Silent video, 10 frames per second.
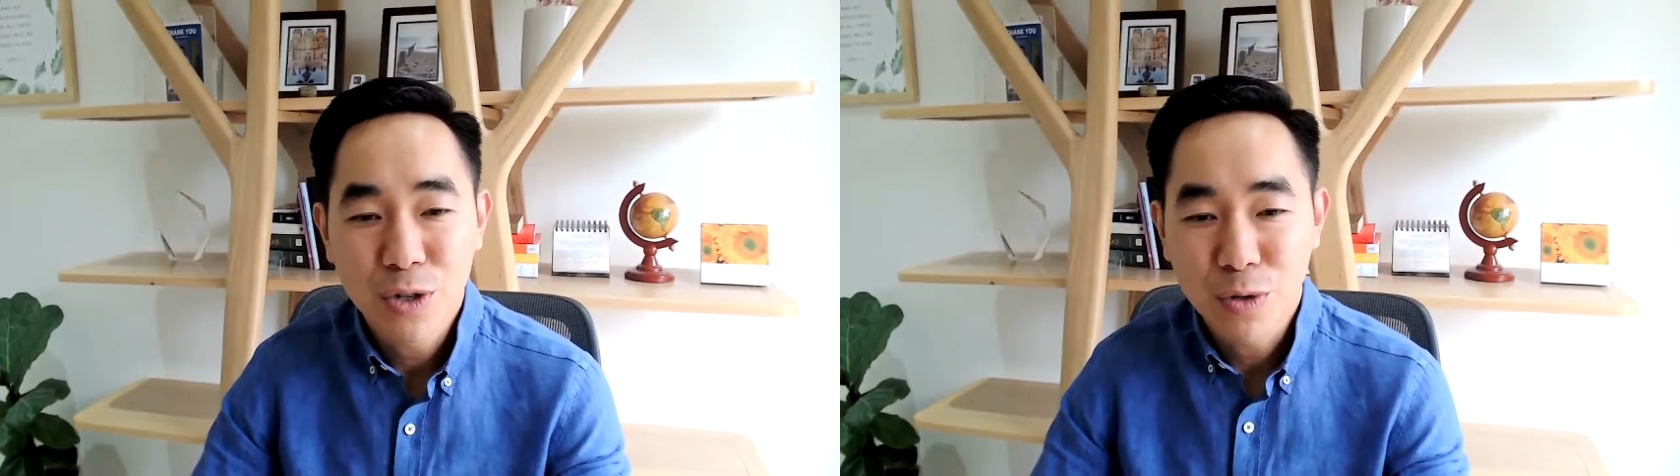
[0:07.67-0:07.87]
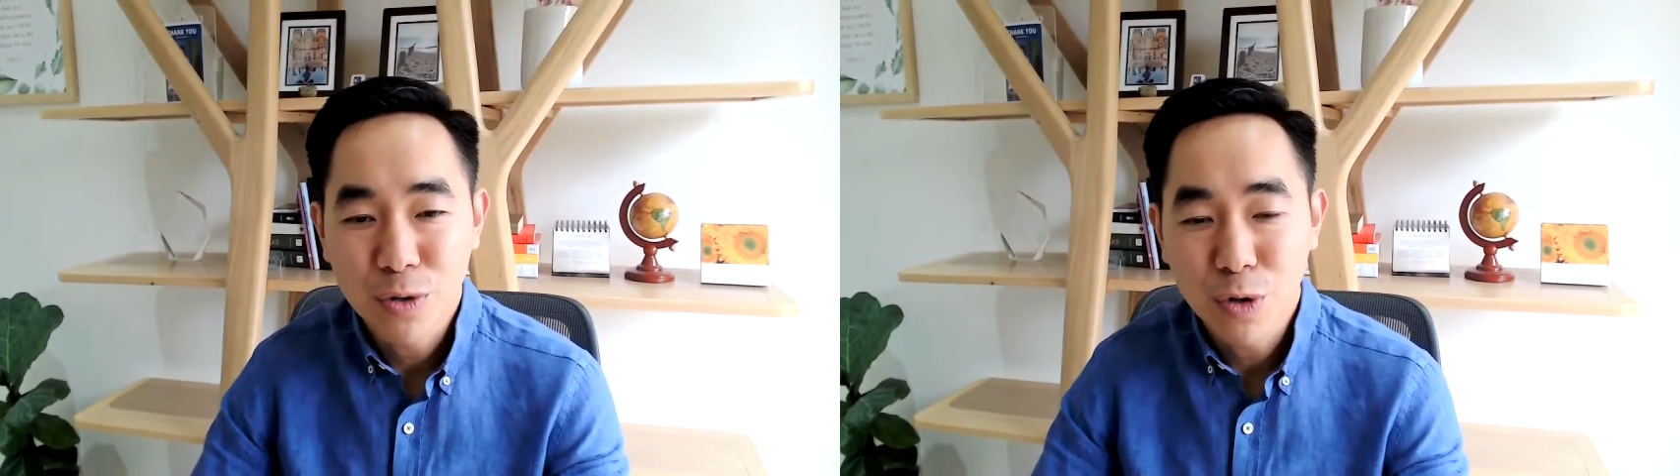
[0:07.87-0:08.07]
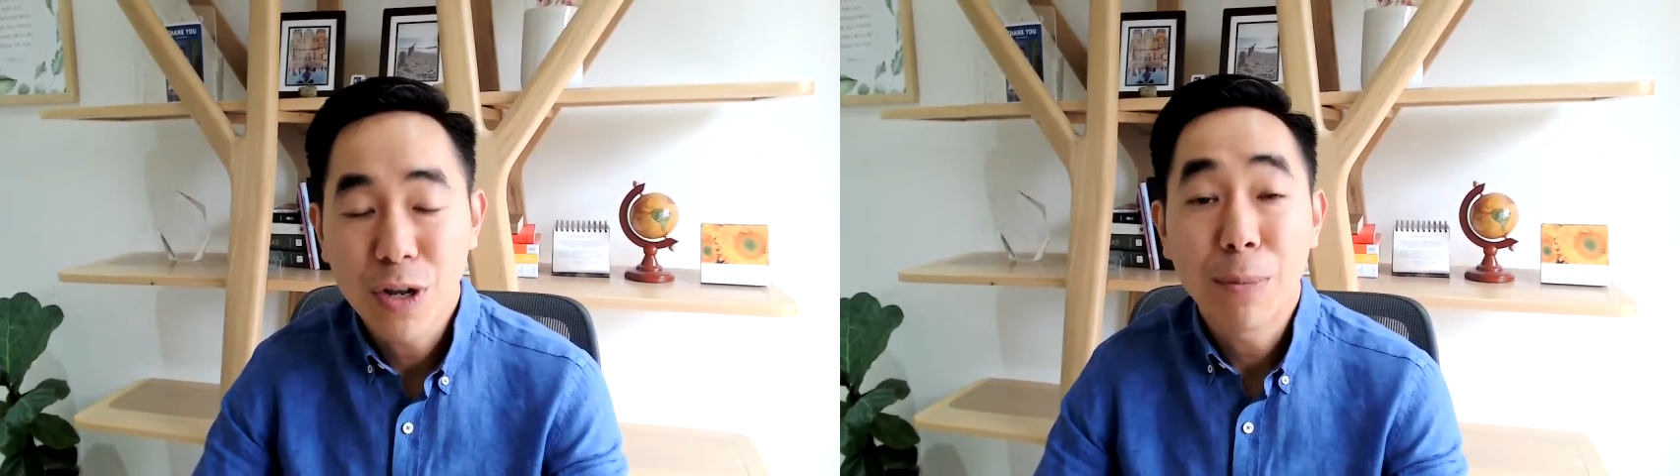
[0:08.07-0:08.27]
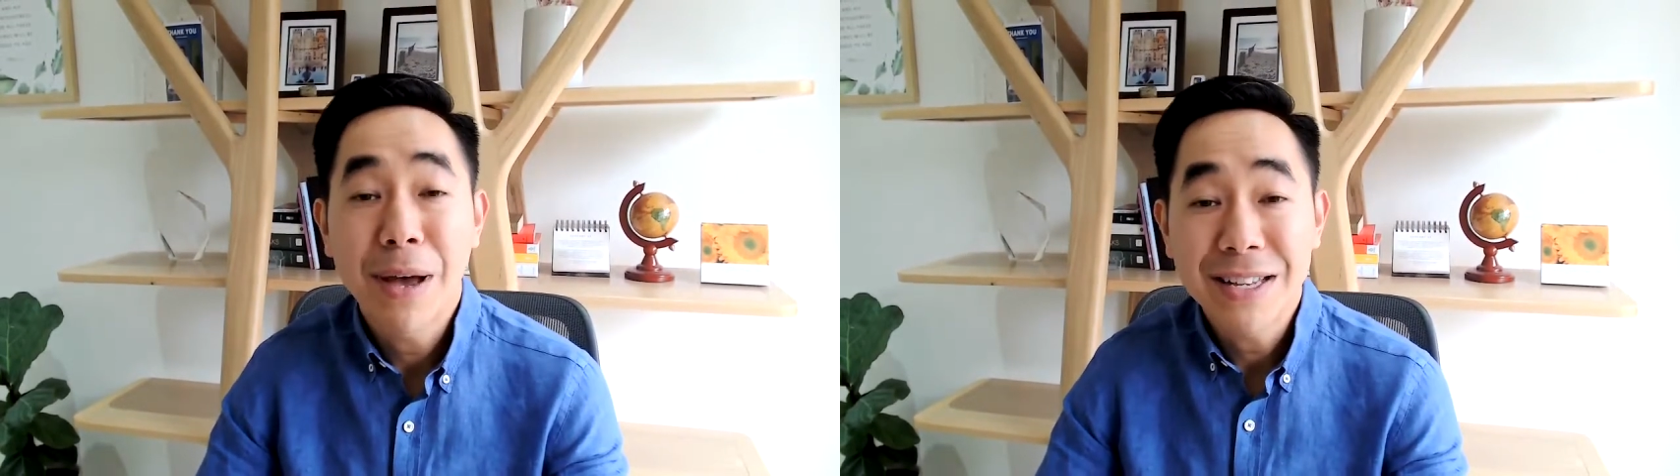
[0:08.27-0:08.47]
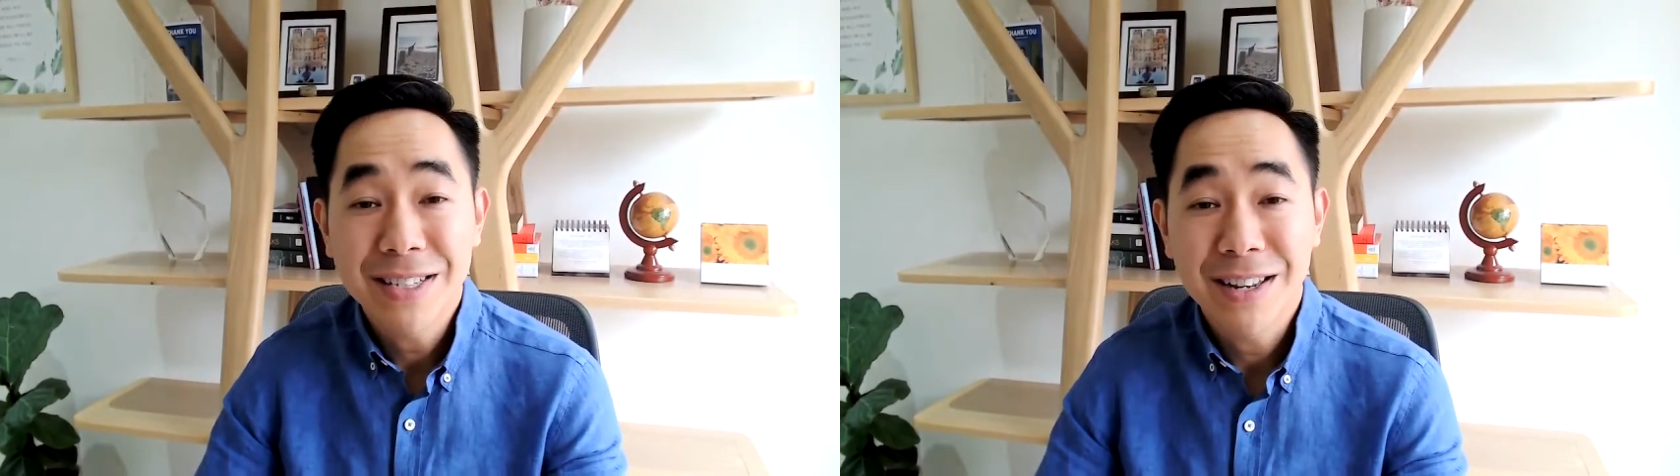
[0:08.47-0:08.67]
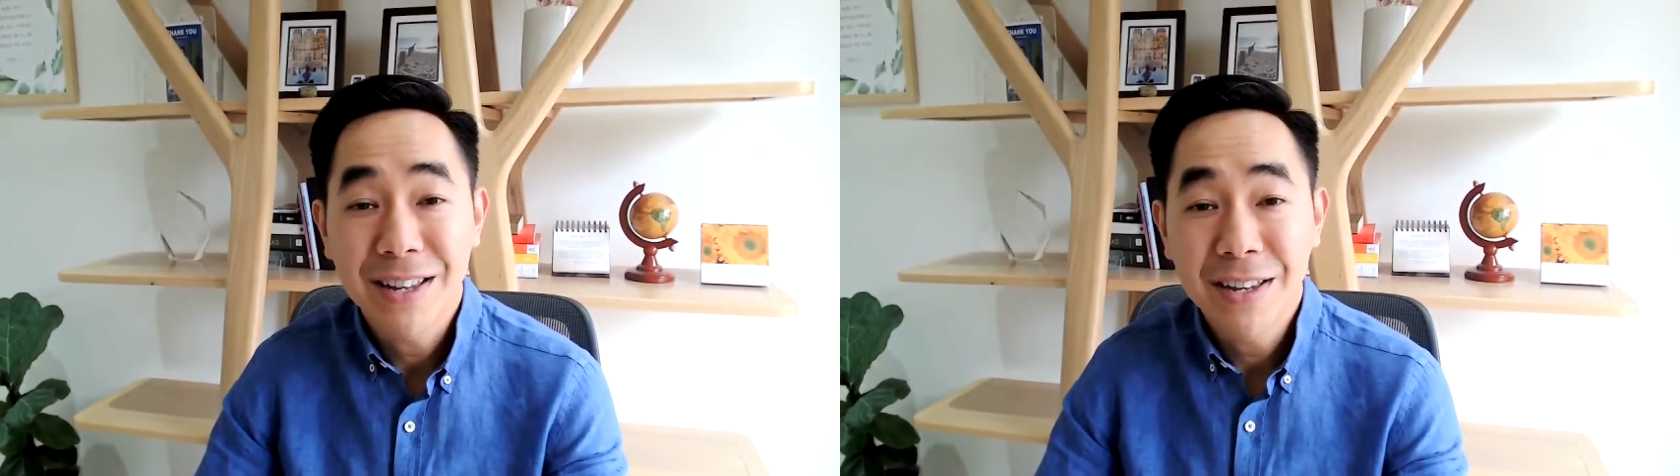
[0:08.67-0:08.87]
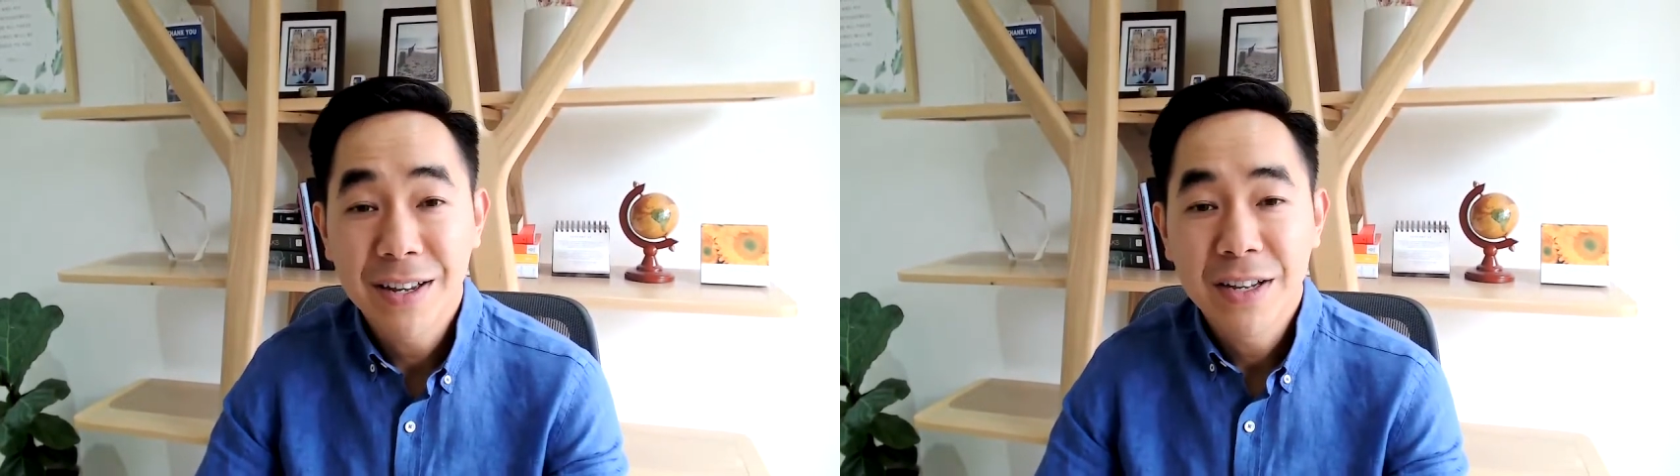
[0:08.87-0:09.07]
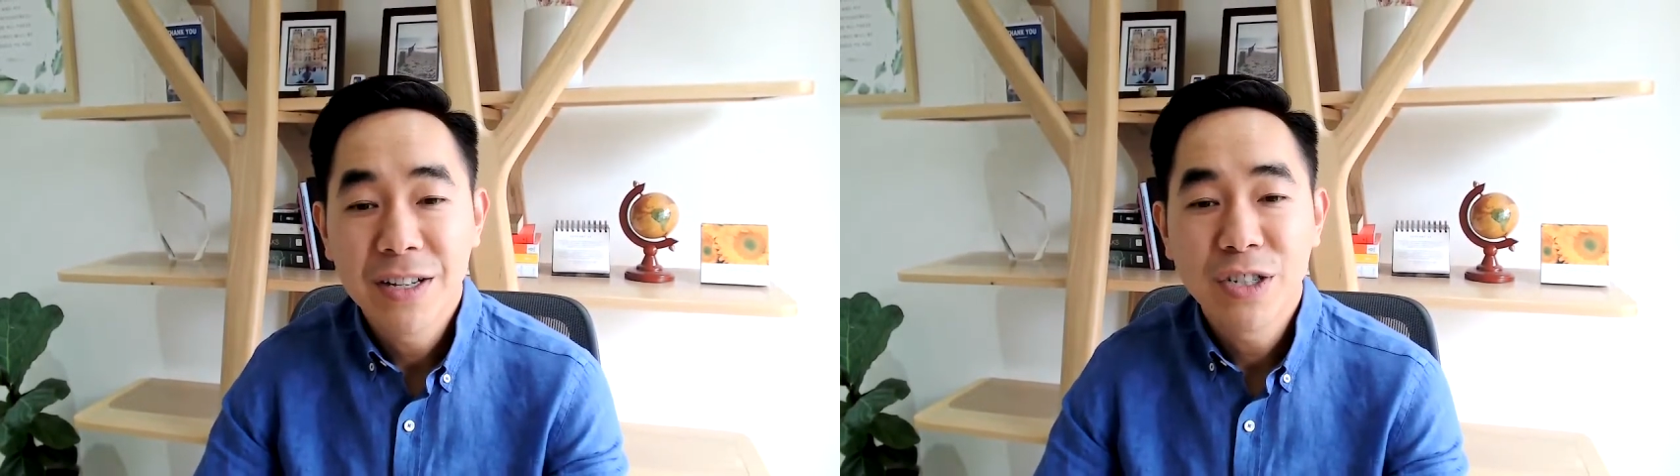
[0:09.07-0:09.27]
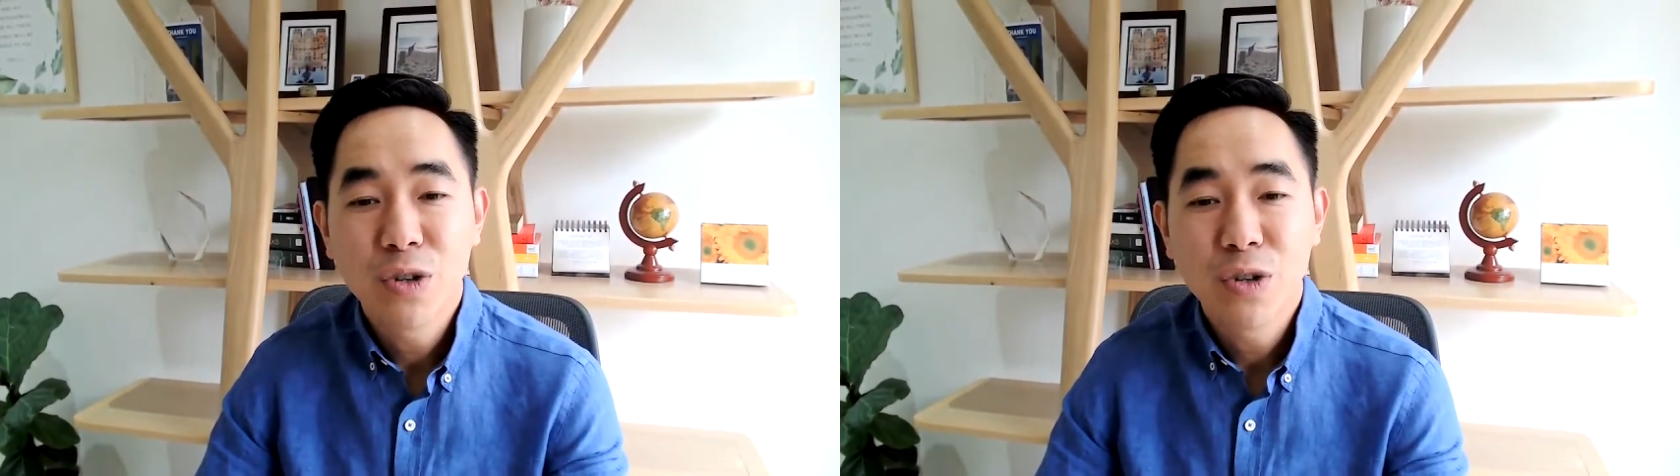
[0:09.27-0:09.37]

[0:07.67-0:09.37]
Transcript: to your capacity